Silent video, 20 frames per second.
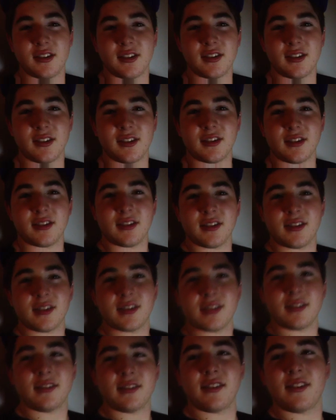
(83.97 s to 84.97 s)
Because
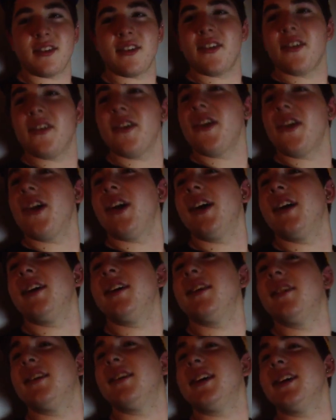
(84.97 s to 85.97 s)
you're not
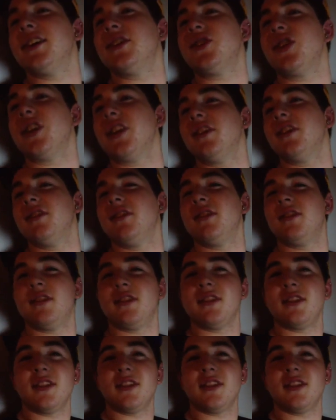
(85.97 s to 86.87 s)
having a relapse.